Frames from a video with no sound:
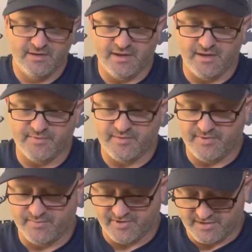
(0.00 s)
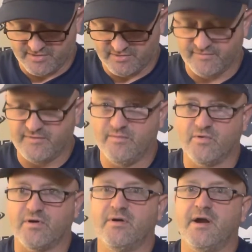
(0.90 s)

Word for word: I'm gonna be bringing you a few more